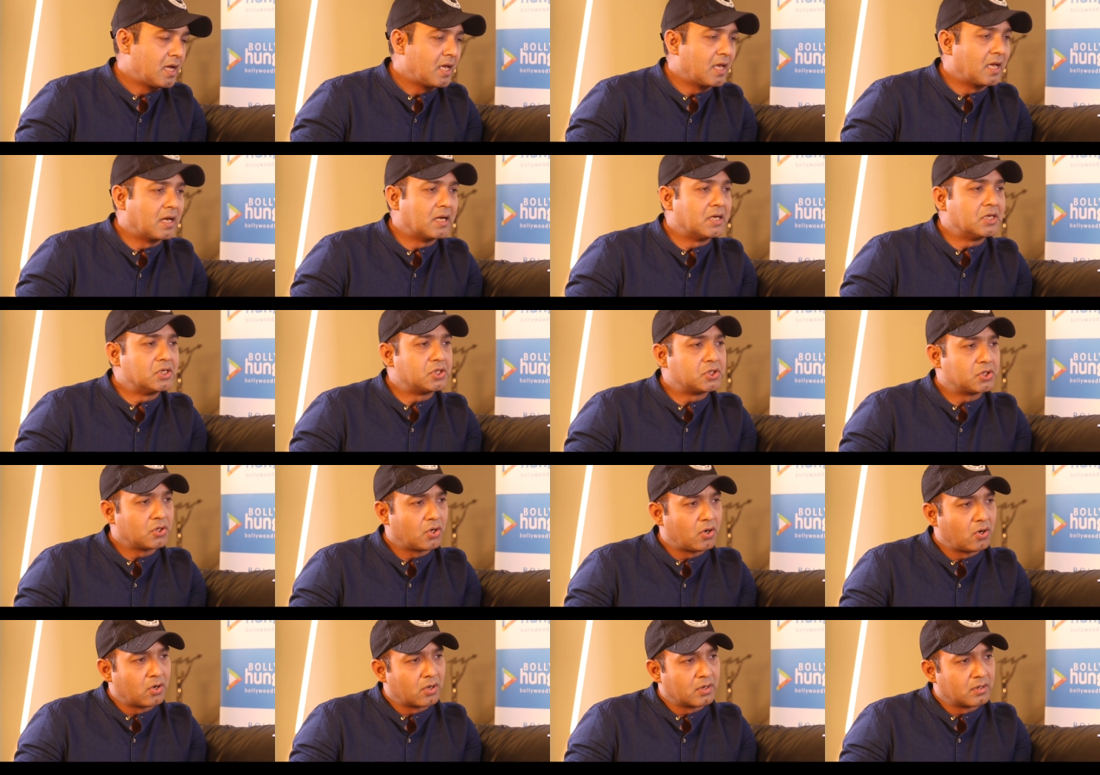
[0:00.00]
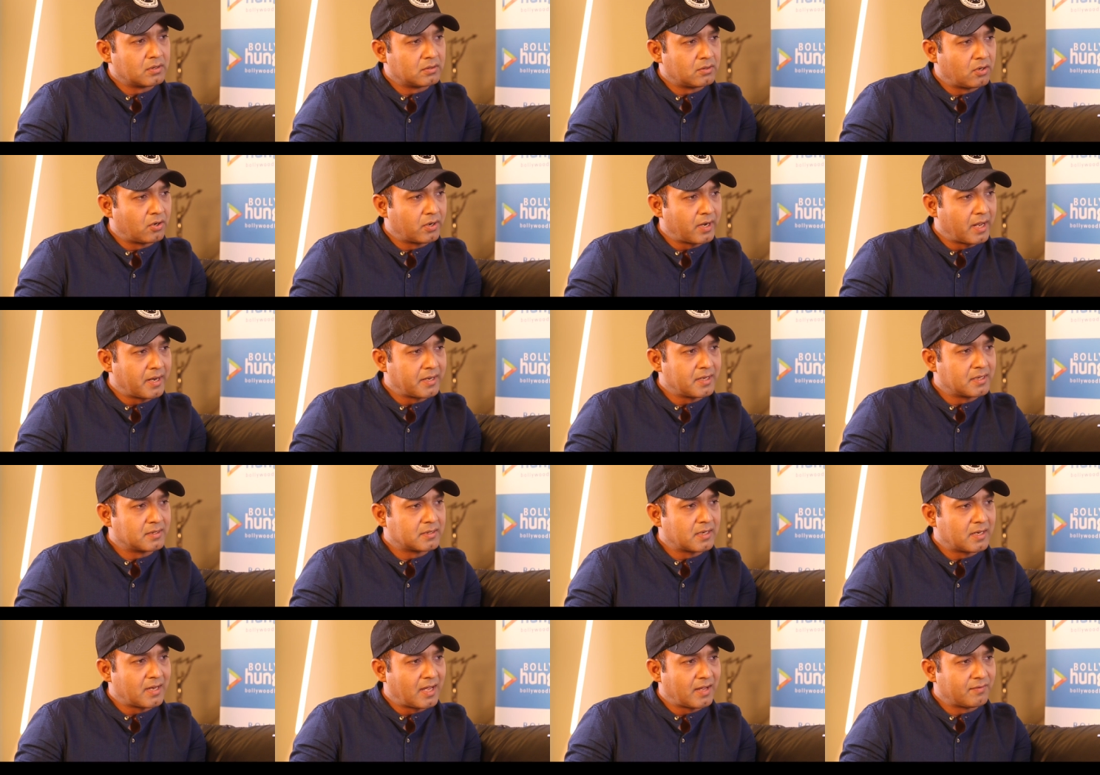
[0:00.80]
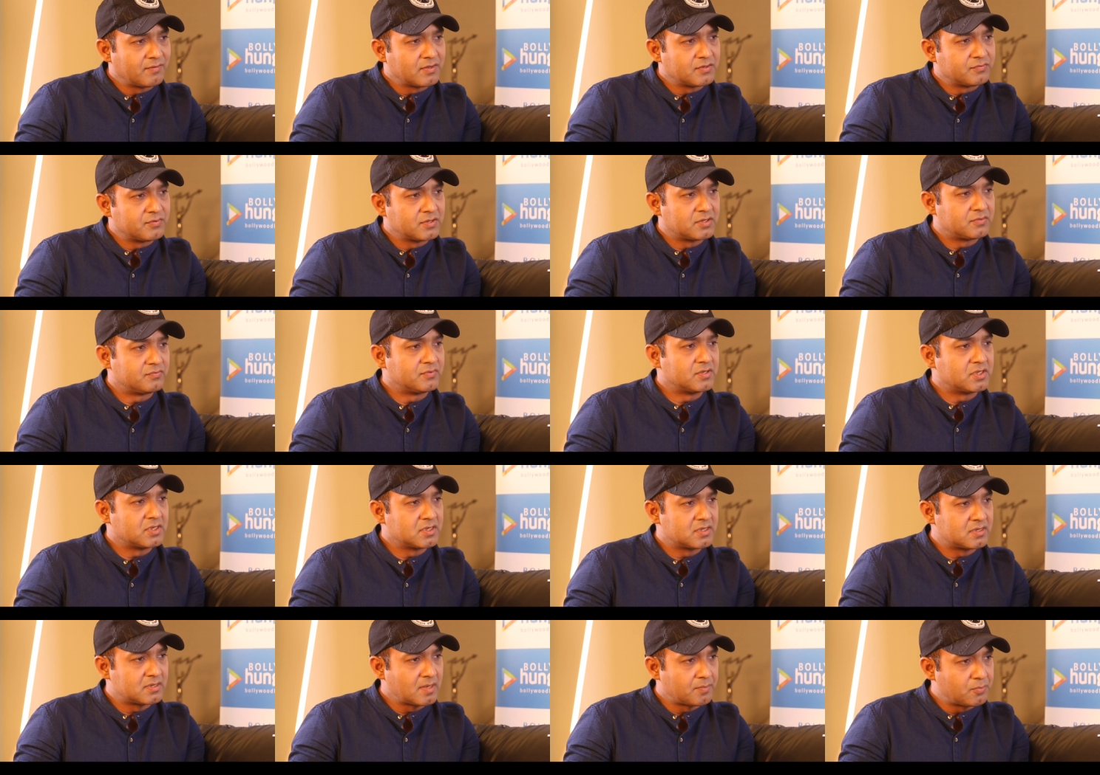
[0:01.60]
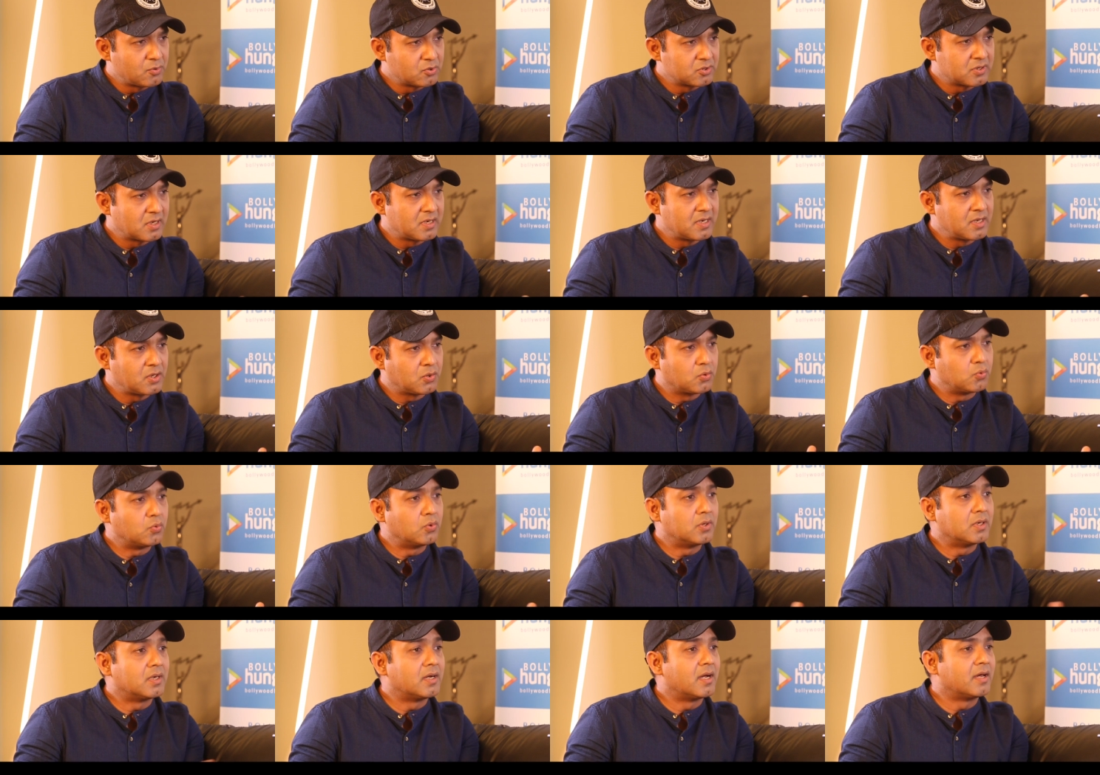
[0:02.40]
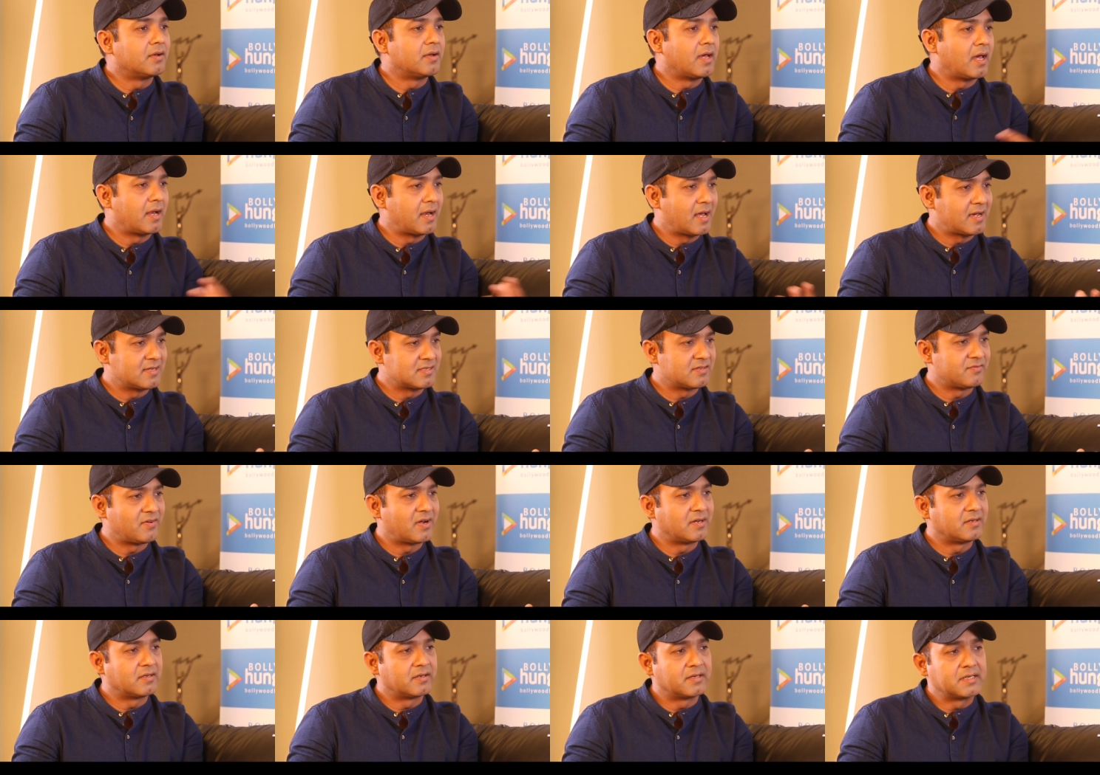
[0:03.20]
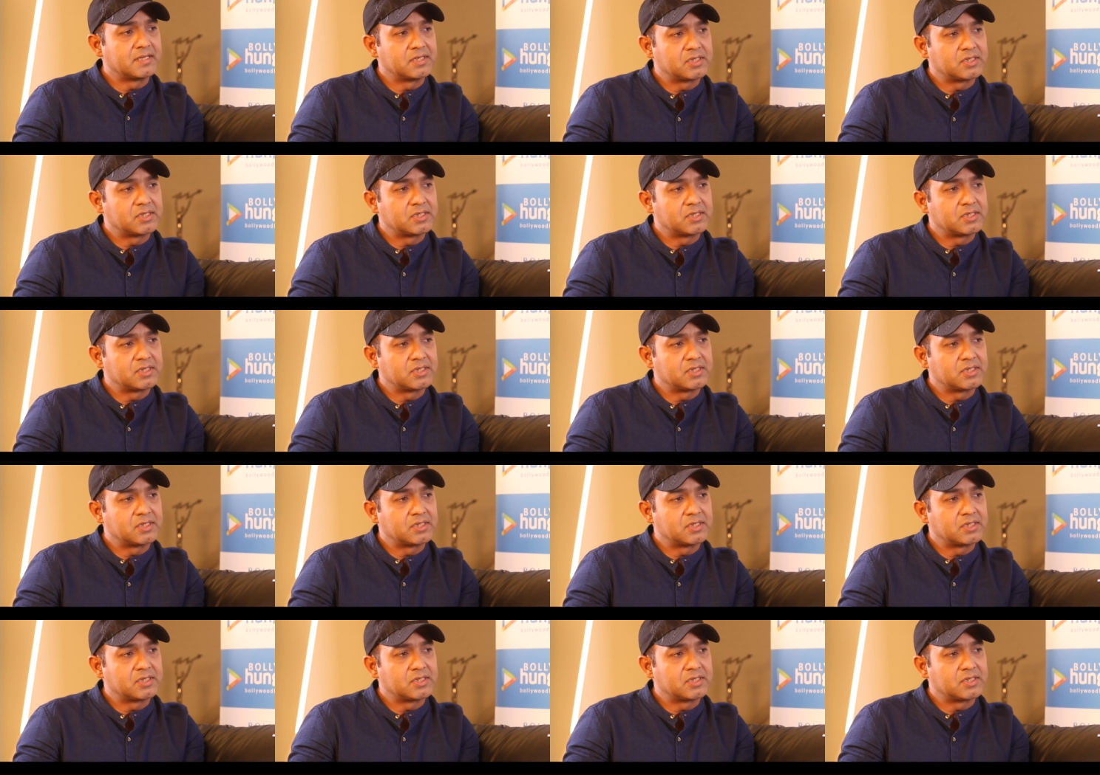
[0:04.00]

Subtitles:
English or any other language which is supposedly cooler and has a wider